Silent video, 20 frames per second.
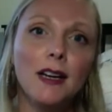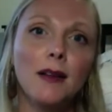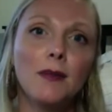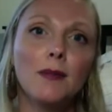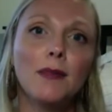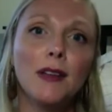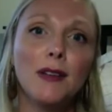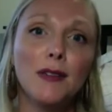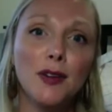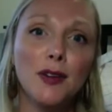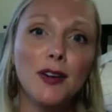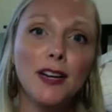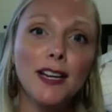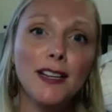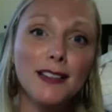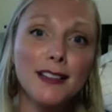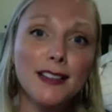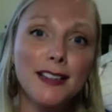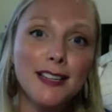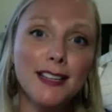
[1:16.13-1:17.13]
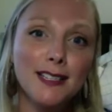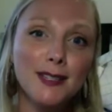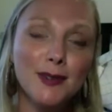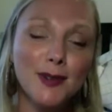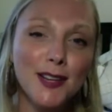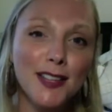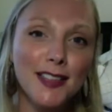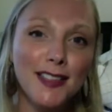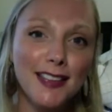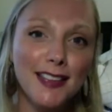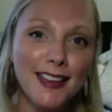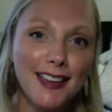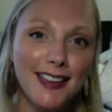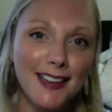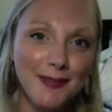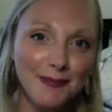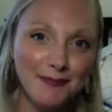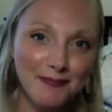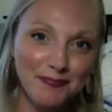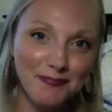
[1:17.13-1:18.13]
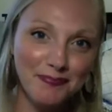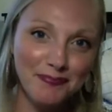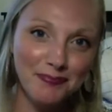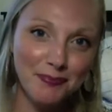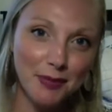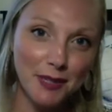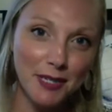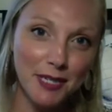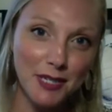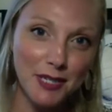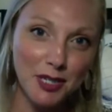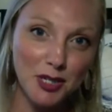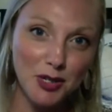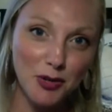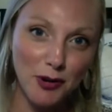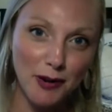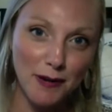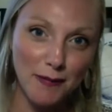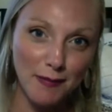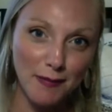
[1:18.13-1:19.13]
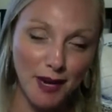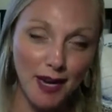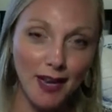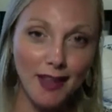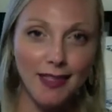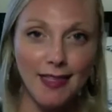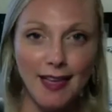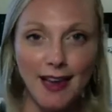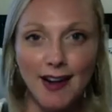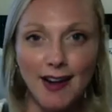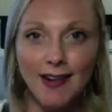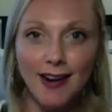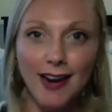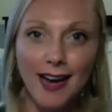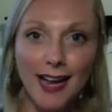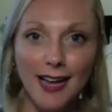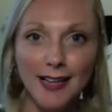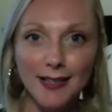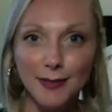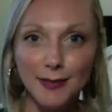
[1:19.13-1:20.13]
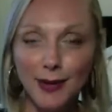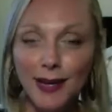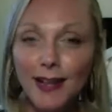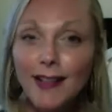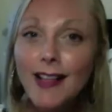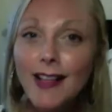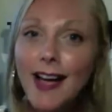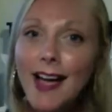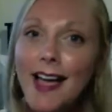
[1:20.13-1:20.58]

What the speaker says: if you're into that sort of thing, please join me there as well.